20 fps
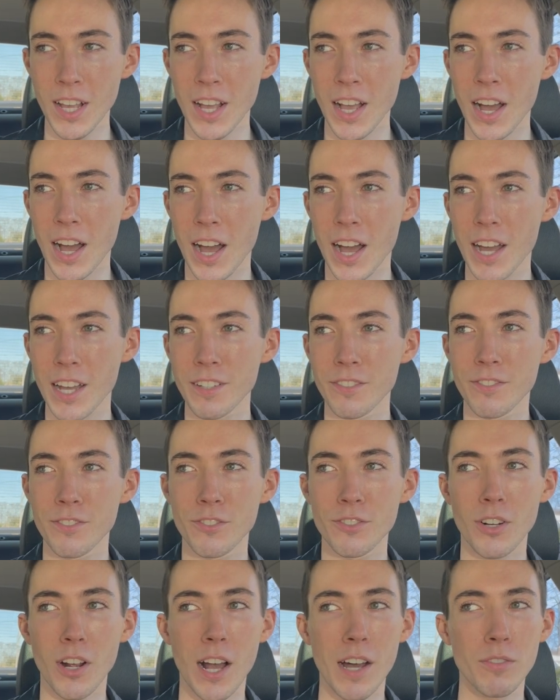I've
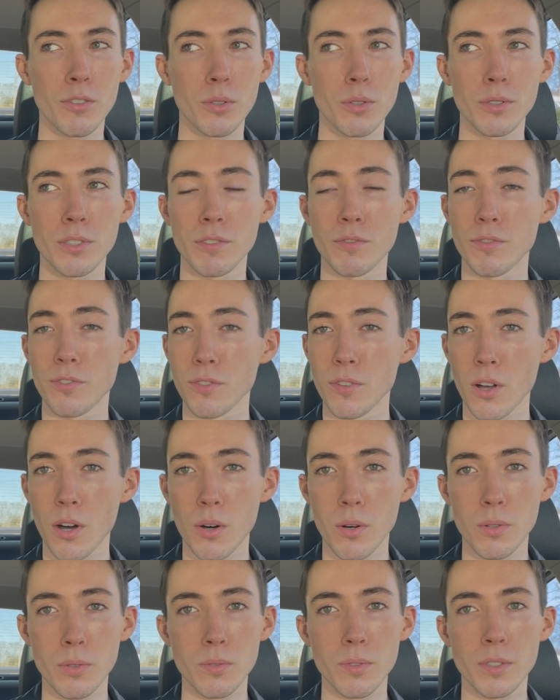traveled and
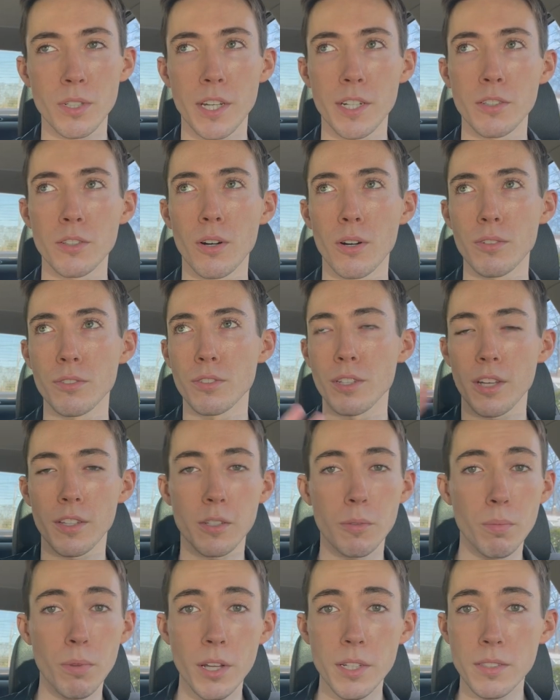flown and gone to
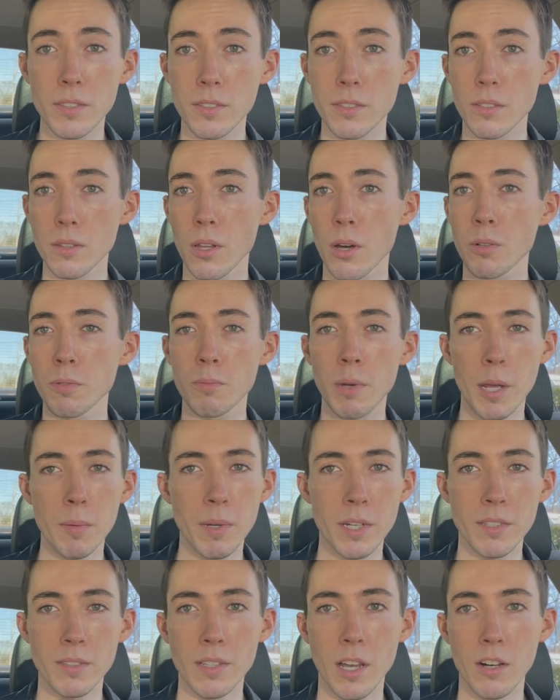other places alone by
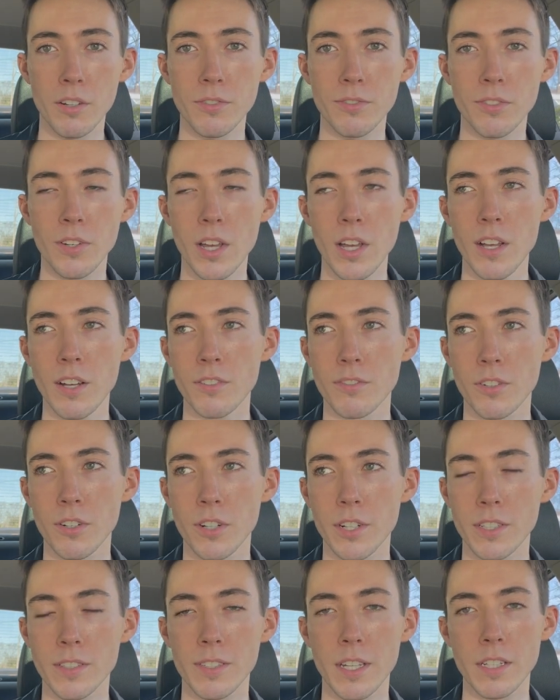myself
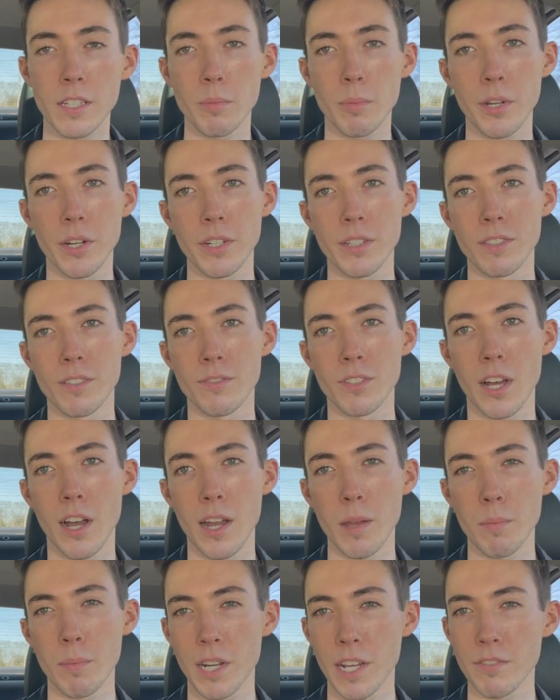for extended periods of
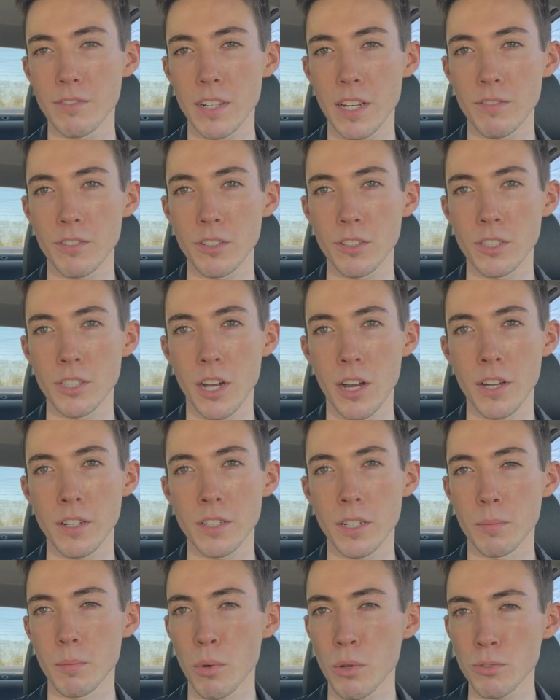time, but I've never
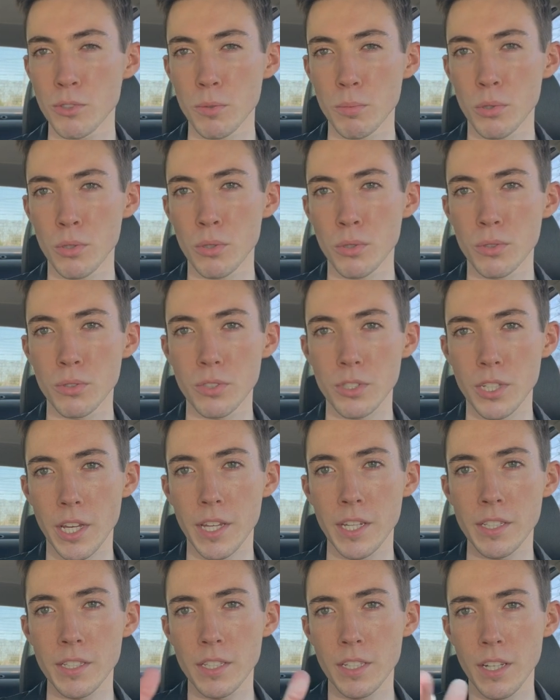done a multiple
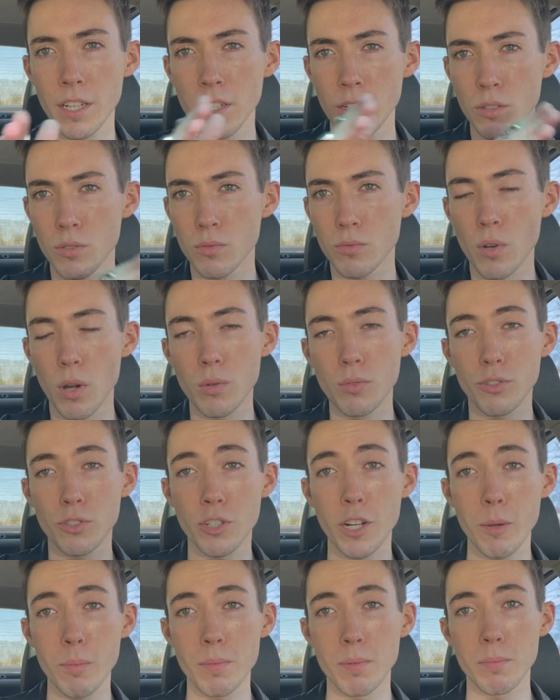day road
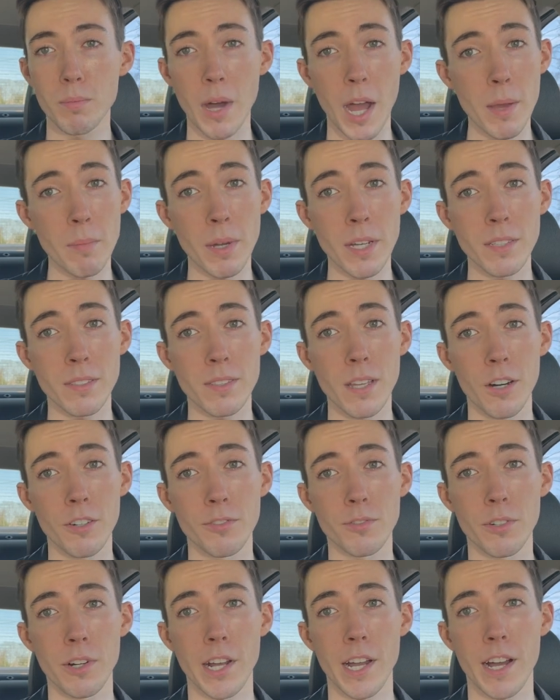trip by
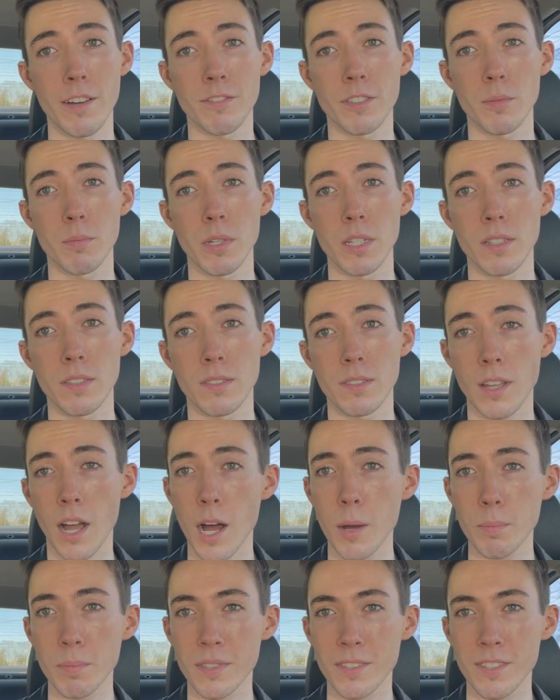myself where I have to make
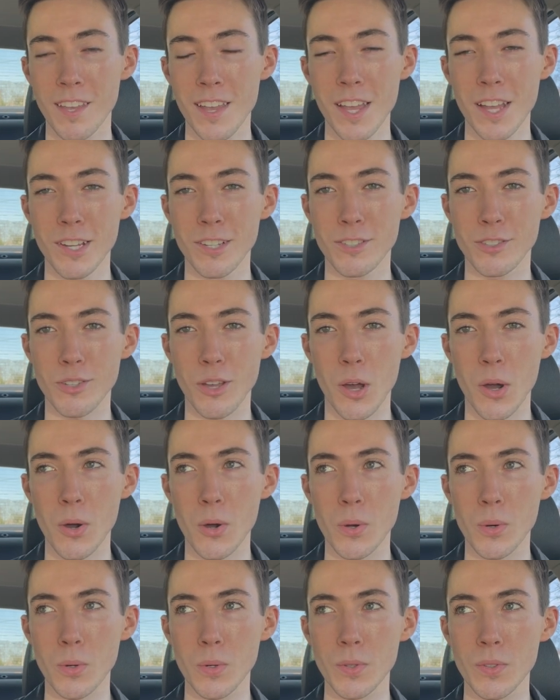stops.
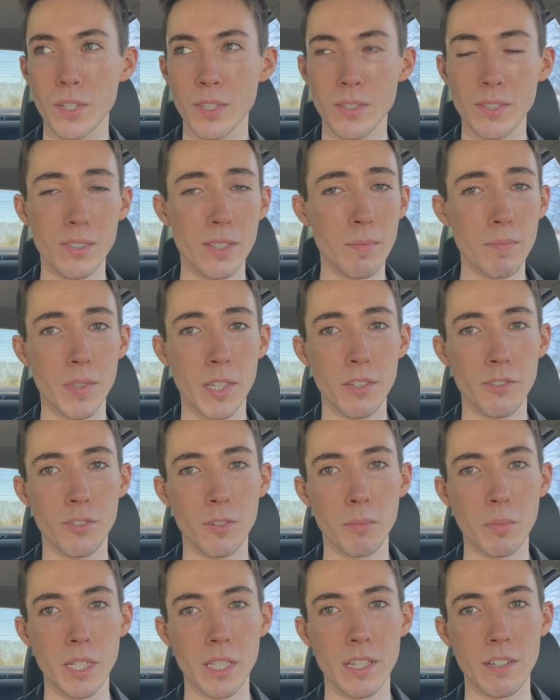So this is something for
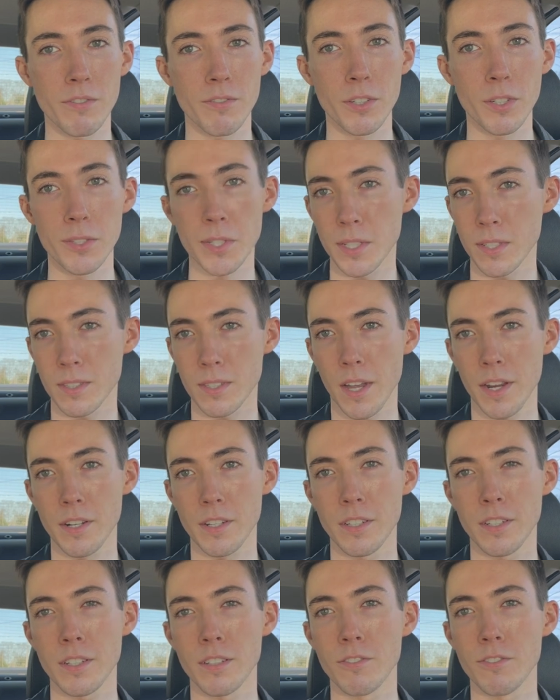me that feels
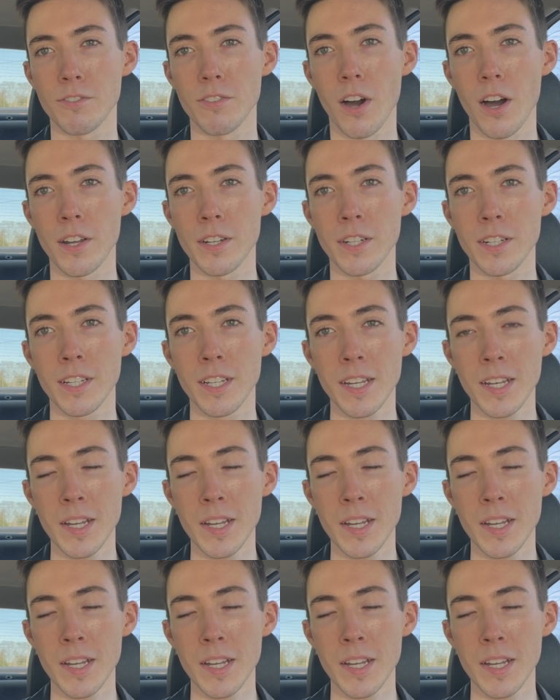exciting and fun.